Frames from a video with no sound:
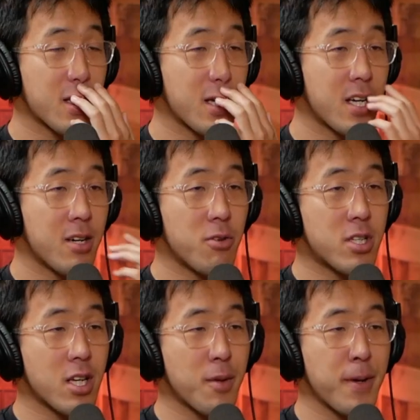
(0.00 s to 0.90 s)
uh, we're
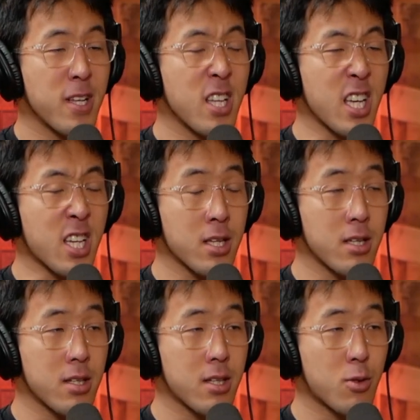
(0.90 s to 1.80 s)
talking about like
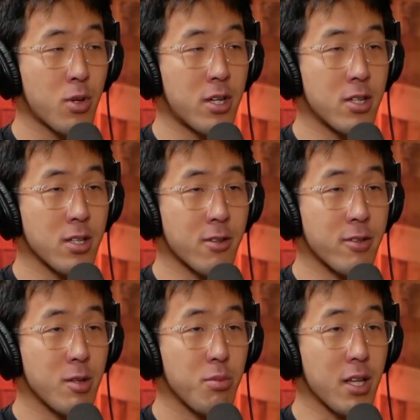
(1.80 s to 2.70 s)
the Twitter isn't a
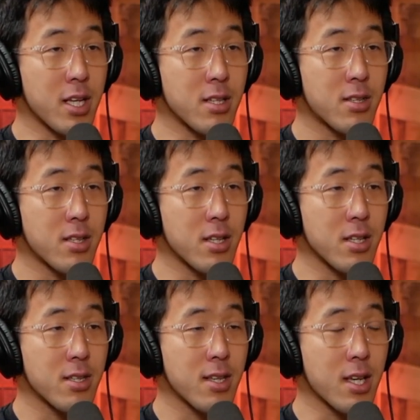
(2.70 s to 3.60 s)
real oh, place, oh, yeah. and
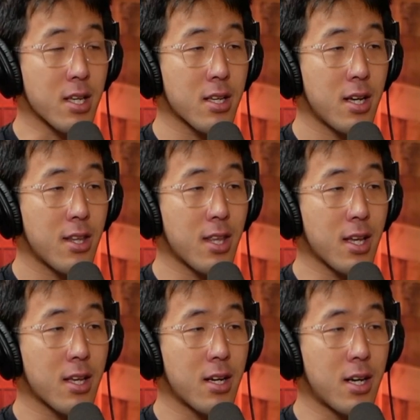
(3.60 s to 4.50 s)
it's like I
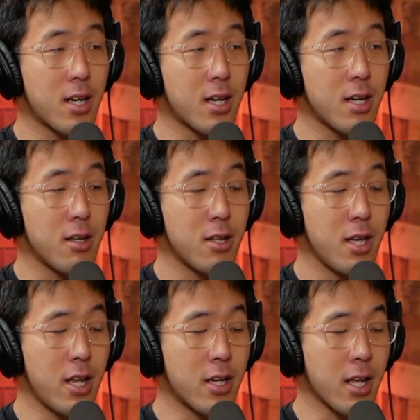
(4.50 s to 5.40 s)
think uh,
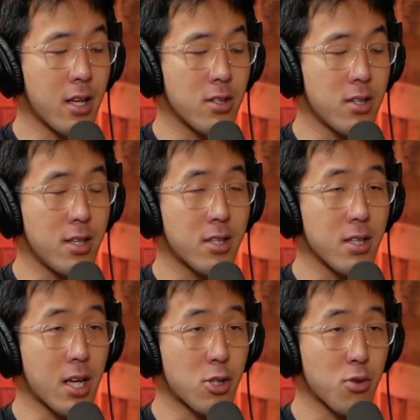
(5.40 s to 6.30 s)
the internet is
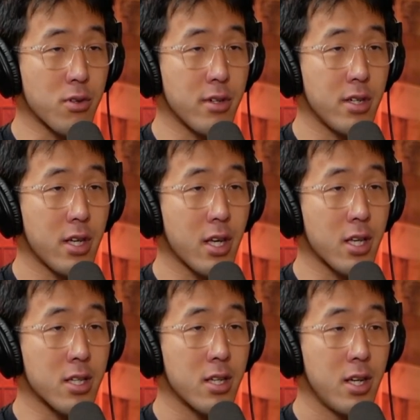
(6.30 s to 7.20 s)
intellectual,
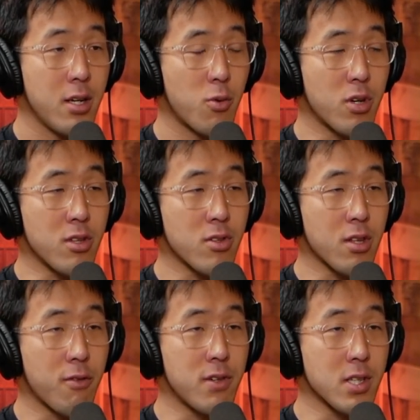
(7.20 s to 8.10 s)
and we're used to
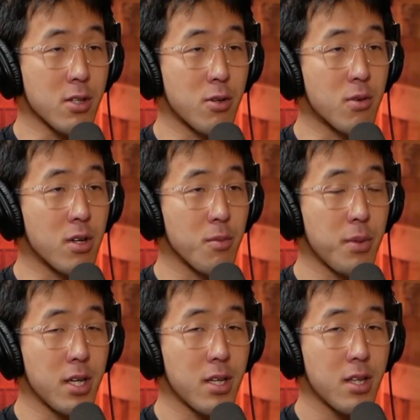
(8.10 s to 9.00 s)
the physical world,
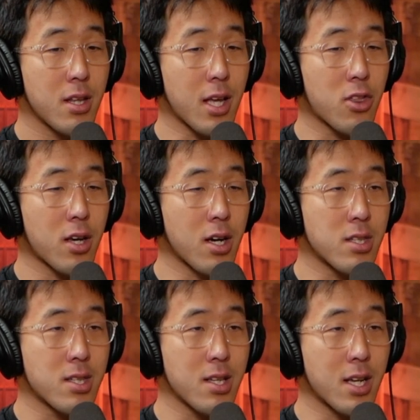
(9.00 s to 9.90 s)
but like
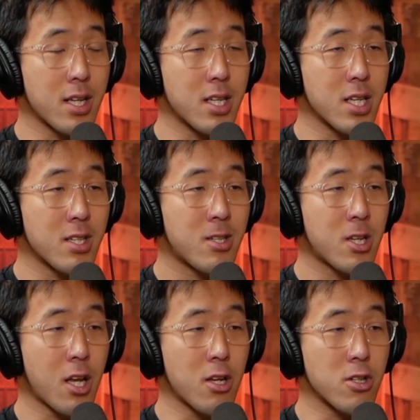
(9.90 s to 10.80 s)
thoughts and ideas
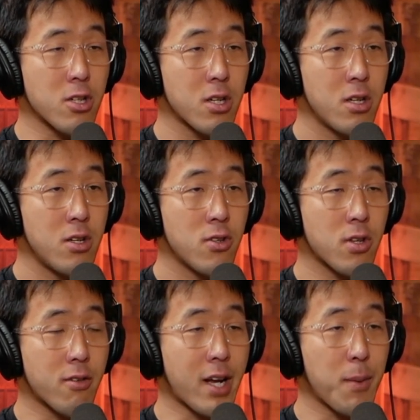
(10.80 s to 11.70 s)
change mm -hmm.
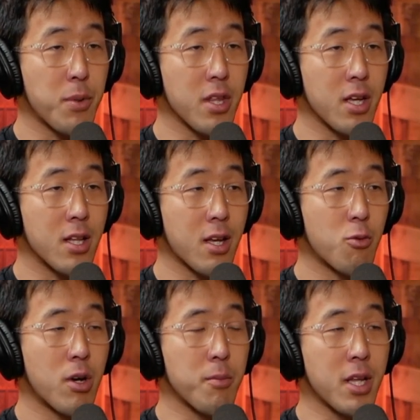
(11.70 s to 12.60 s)
so rapidly. Like
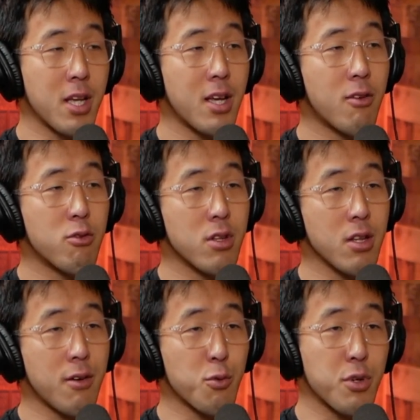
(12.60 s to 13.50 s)
one minute everyone
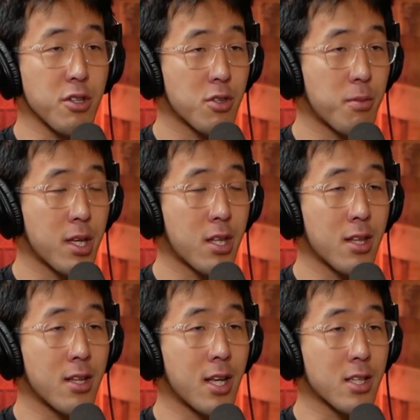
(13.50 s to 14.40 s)
loved Will Smith,
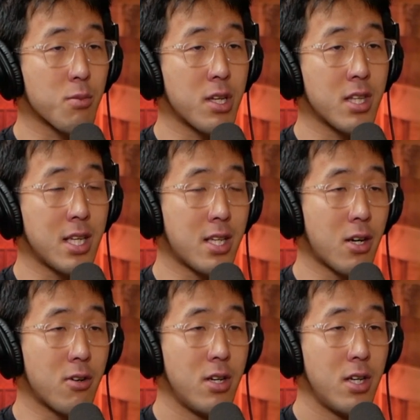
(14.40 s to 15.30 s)
and the next minute they
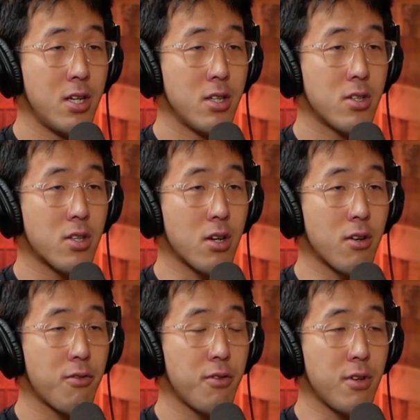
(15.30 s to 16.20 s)
don't. Yeah. So
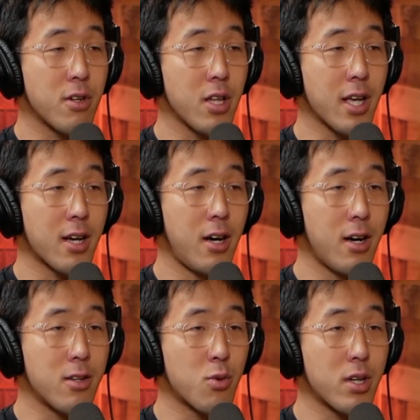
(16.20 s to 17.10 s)
if you're like
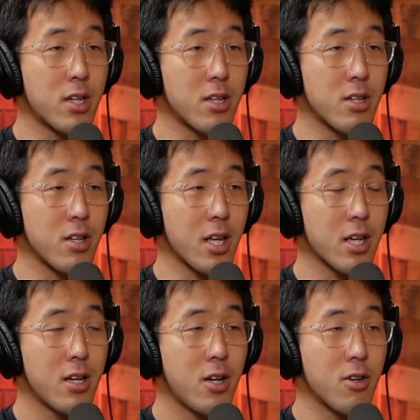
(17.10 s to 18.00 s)
on Twitter, you're
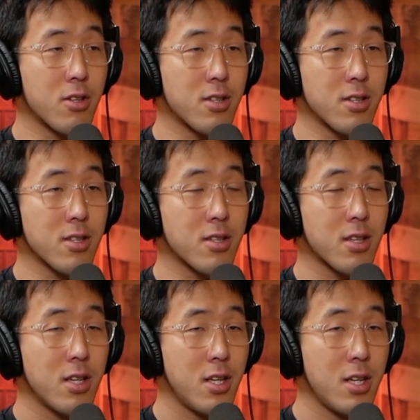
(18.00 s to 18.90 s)
like, oh, this is,
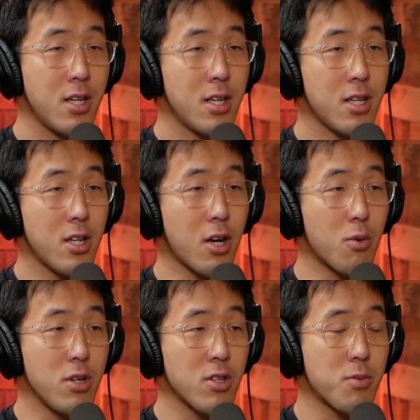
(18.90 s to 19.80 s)
you know,
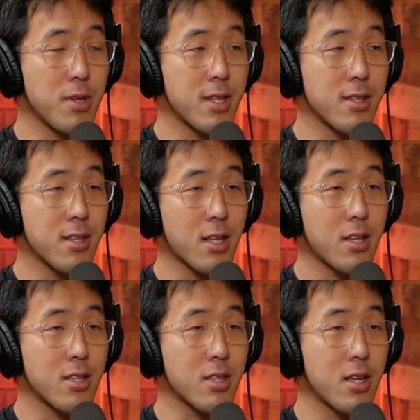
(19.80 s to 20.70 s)
Will Smith is like
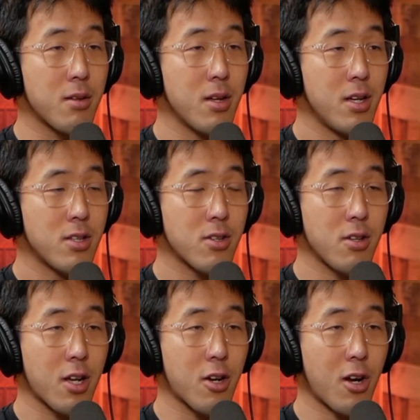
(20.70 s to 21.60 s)
this, and
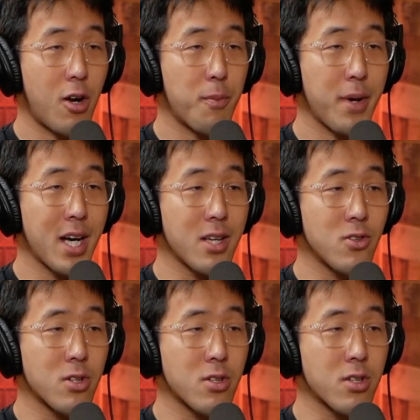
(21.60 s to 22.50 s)
so like our
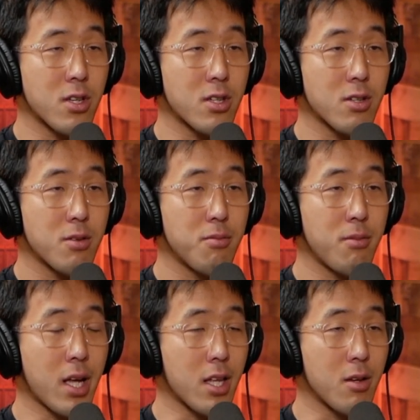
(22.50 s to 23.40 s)
minds are such
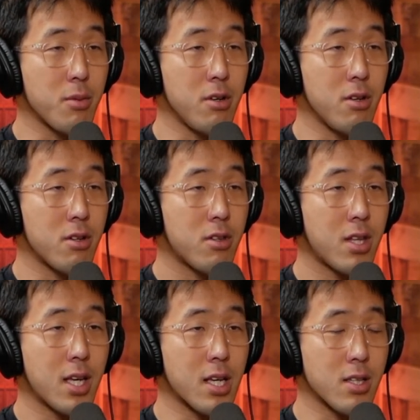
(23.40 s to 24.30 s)
malleable
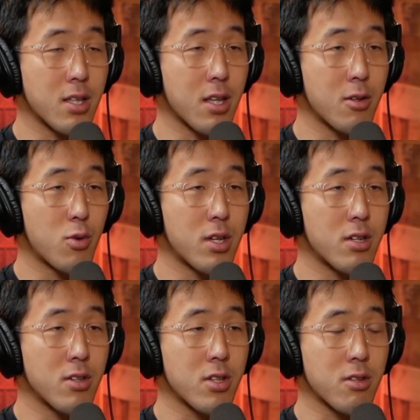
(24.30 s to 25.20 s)
things, and then Twitter
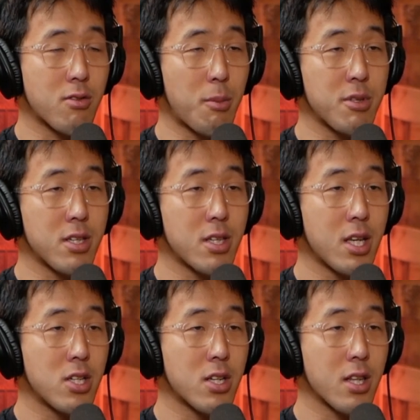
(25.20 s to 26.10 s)
is just a
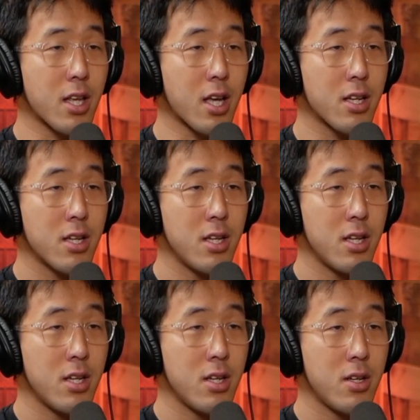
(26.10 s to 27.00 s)
representation of that. Of
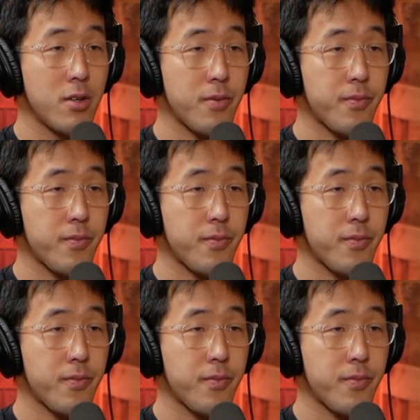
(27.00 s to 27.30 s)
how the